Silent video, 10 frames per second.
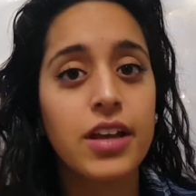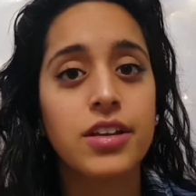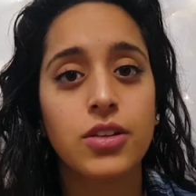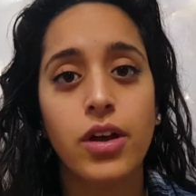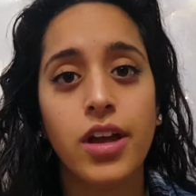
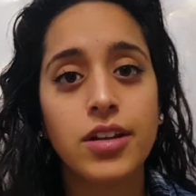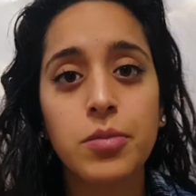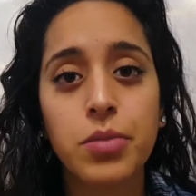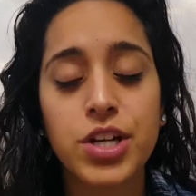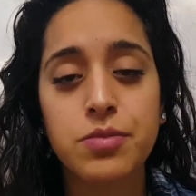So I like to
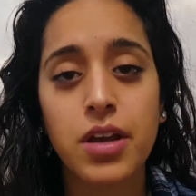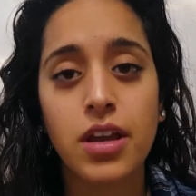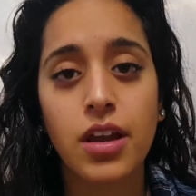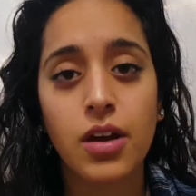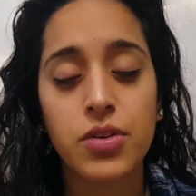brush my
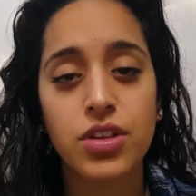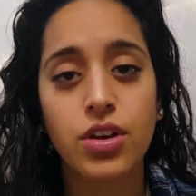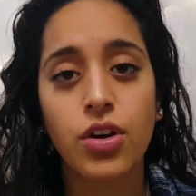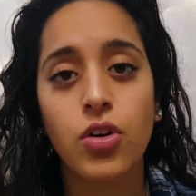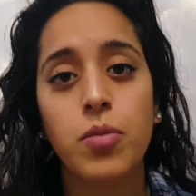hair with a
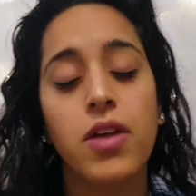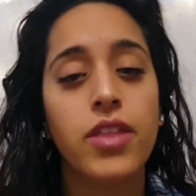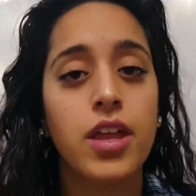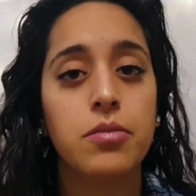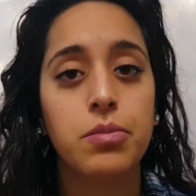comb and
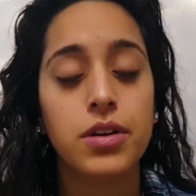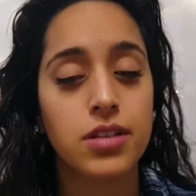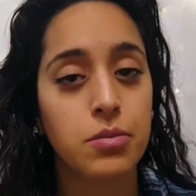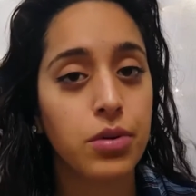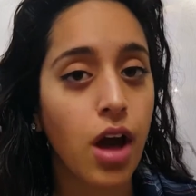then put
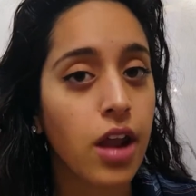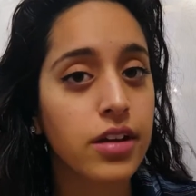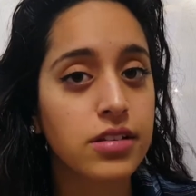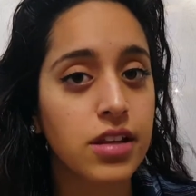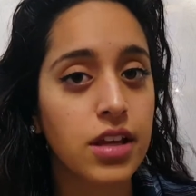some
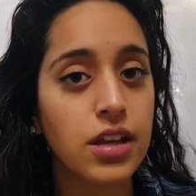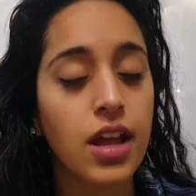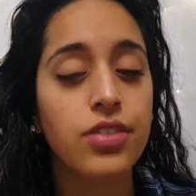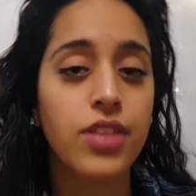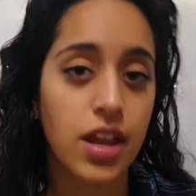products in
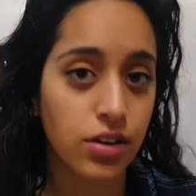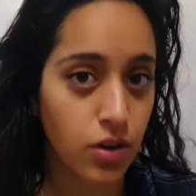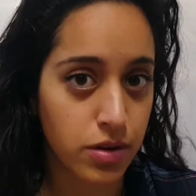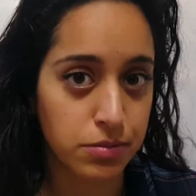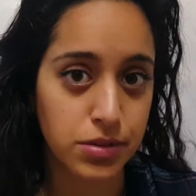and then go
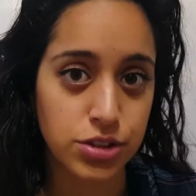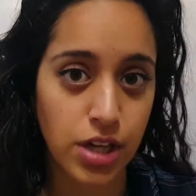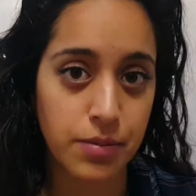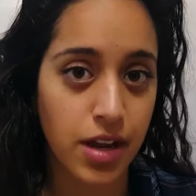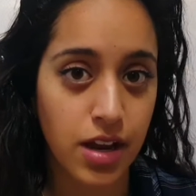and blow dry
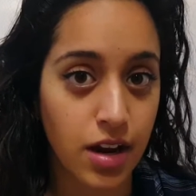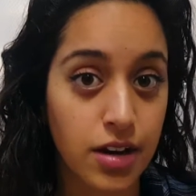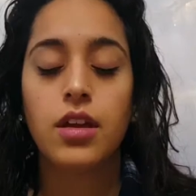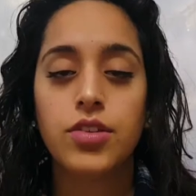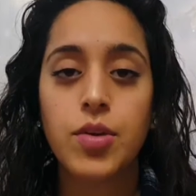my hair.
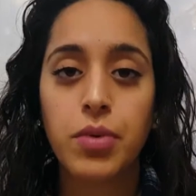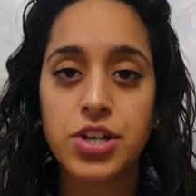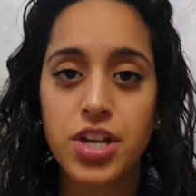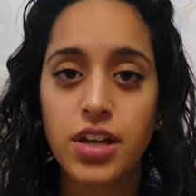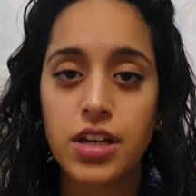The
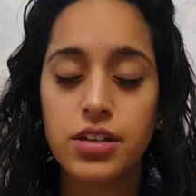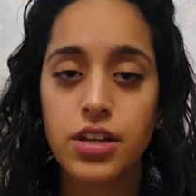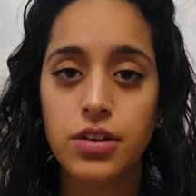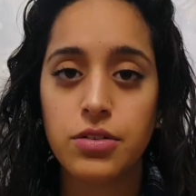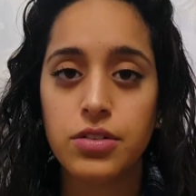brush I like to
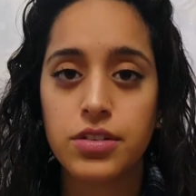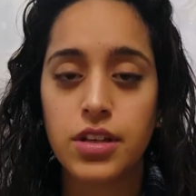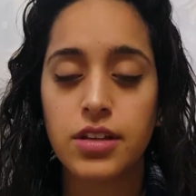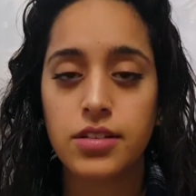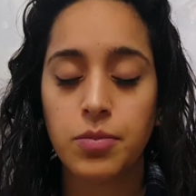use
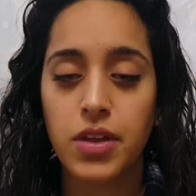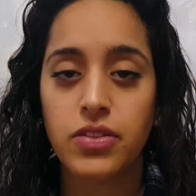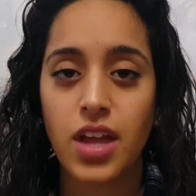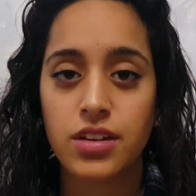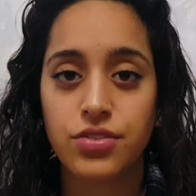is something
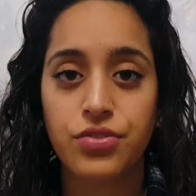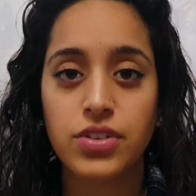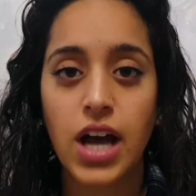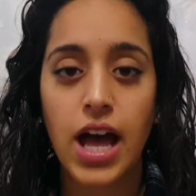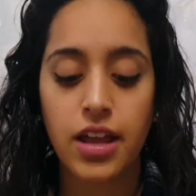that's
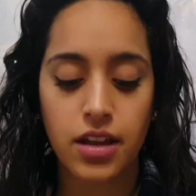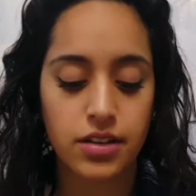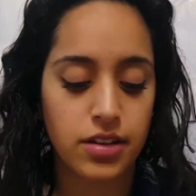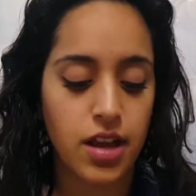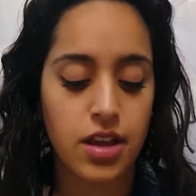
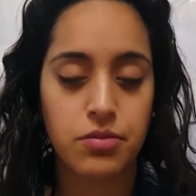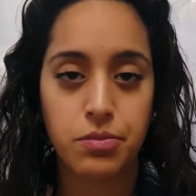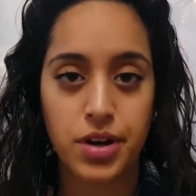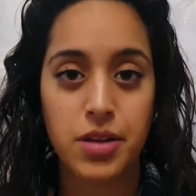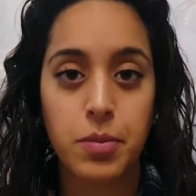flat and
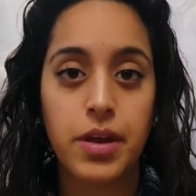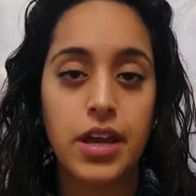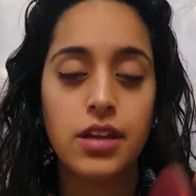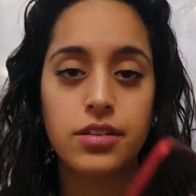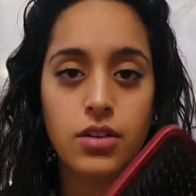pretty
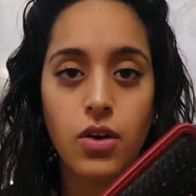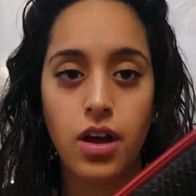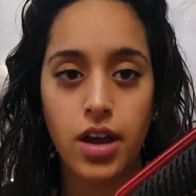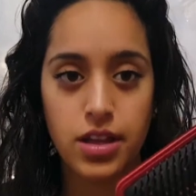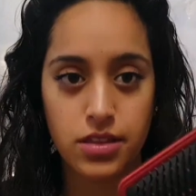big, so I
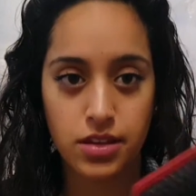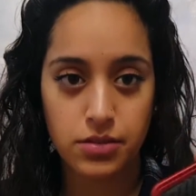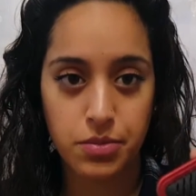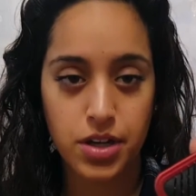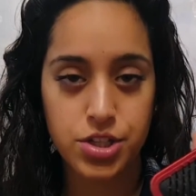like this
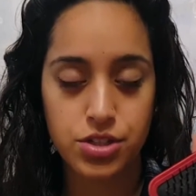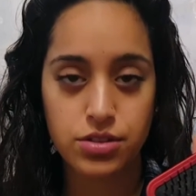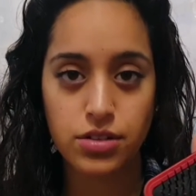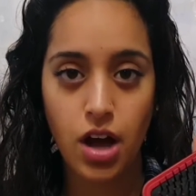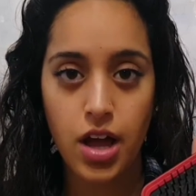brush a
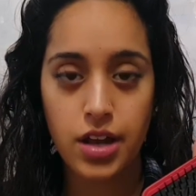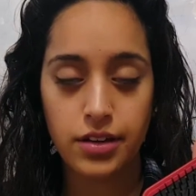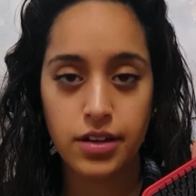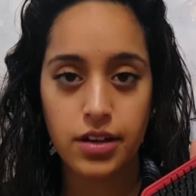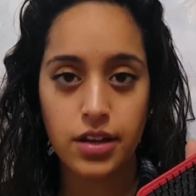lot.